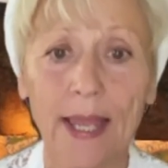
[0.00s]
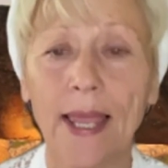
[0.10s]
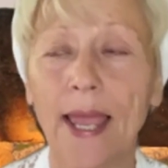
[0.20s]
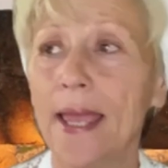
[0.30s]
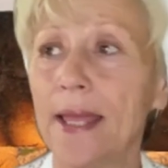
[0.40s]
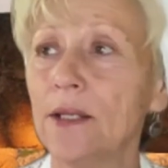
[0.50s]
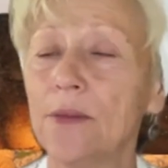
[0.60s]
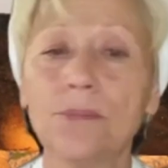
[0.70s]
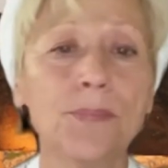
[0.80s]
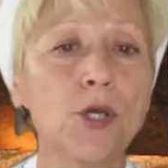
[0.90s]
and
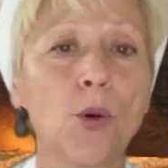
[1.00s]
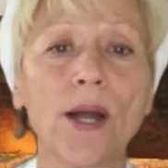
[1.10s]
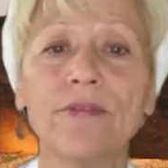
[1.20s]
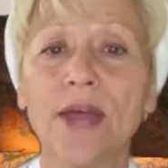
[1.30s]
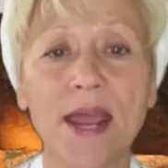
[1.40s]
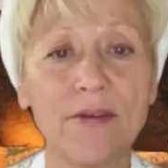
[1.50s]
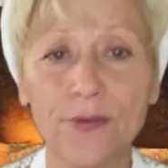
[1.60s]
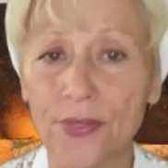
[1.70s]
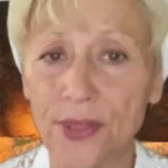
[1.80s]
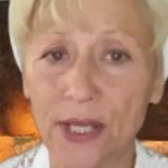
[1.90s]
be aware of
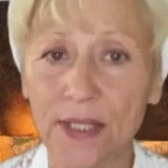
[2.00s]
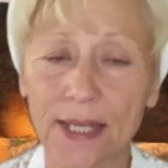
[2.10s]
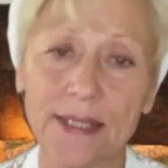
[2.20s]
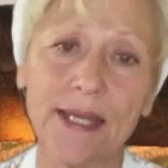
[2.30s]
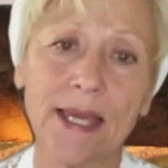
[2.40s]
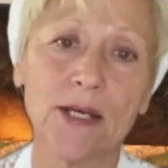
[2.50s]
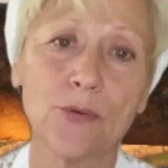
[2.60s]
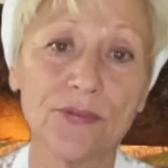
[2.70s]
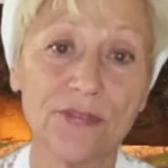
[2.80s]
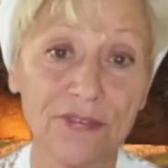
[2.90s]
everything that can
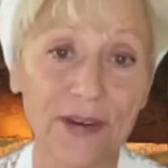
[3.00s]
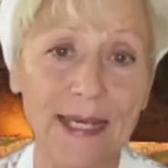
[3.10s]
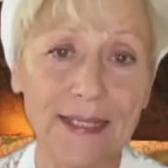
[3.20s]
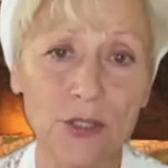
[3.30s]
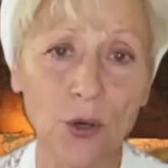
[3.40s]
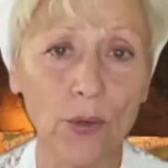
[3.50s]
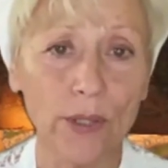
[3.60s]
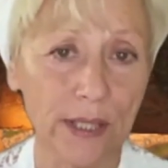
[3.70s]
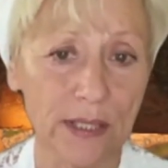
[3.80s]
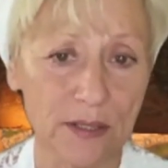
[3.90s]
reflect the
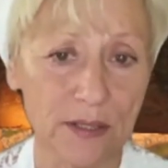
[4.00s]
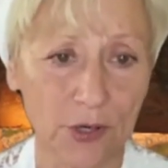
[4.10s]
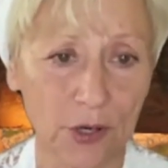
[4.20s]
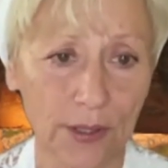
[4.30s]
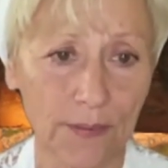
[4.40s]
holiness of God.